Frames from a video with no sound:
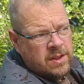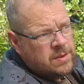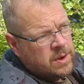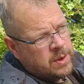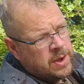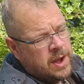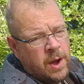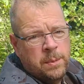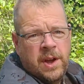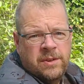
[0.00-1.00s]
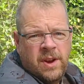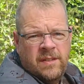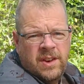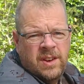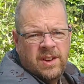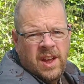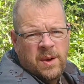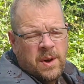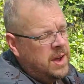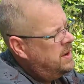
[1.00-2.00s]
So anyway, I hope you guys are having a good day while